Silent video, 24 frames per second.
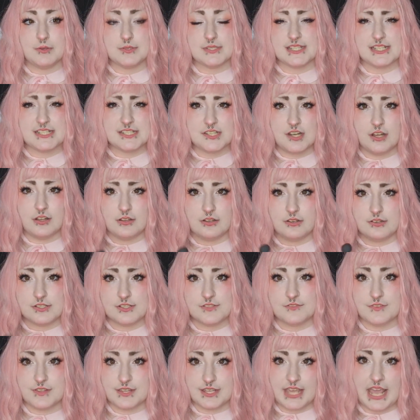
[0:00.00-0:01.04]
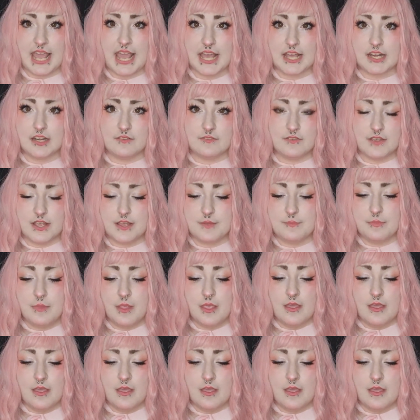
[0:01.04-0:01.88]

$6 for the can of it.